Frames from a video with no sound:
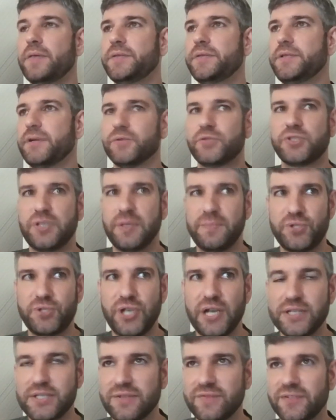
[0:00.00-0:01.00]

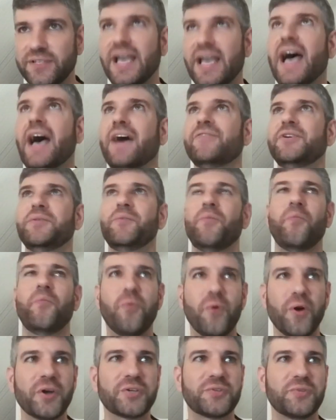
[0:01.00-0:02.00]
subjectively, having
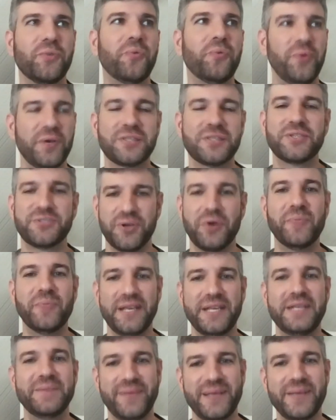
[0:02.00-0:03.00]
worked with so
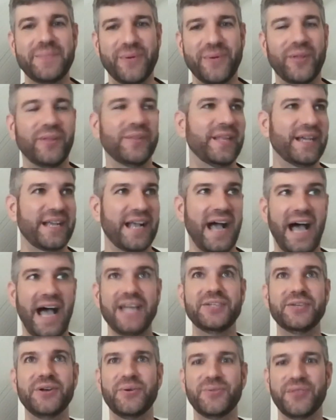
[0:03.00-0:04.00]
many people, like
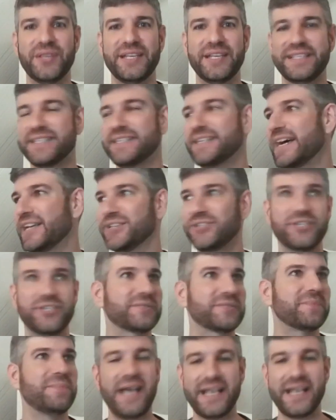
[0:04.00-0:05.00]
I know that it's not
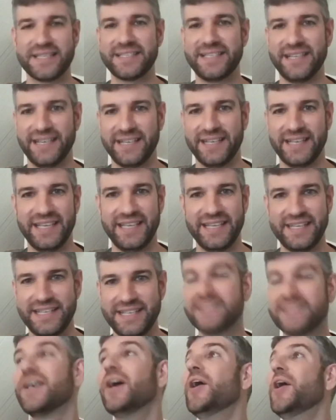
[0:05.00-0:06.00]
just masking, it
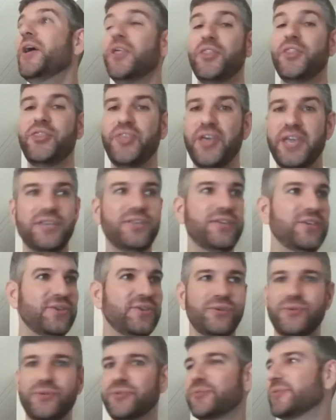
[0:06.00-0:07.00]
is thank
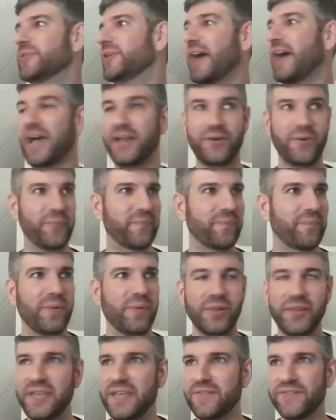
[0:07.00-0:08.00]
you. I don't
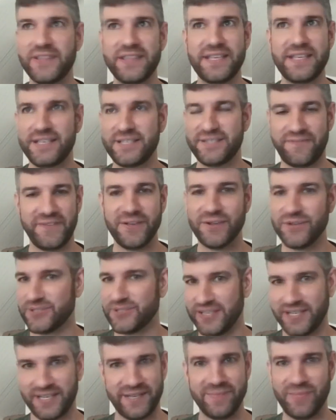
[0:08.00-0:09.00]
believe in these
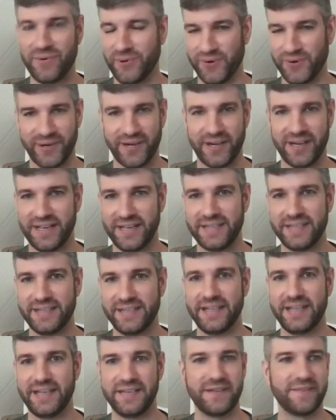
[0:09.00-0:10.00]
fears anymore, and
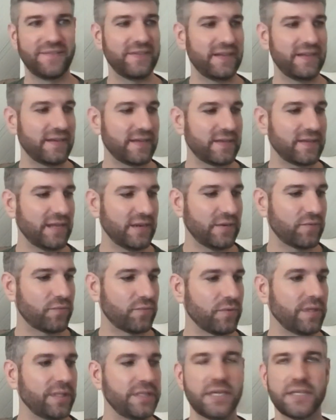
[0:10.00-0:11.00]
it
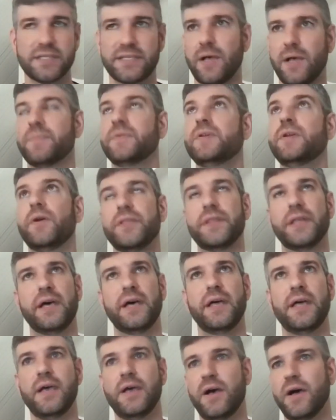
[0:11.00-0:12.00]
really does help. On
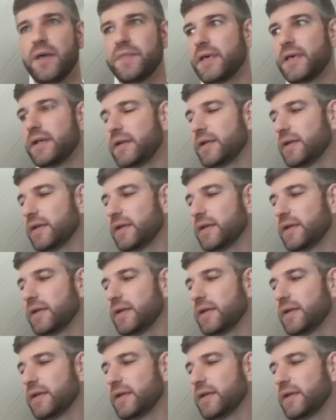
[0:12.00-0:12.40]
that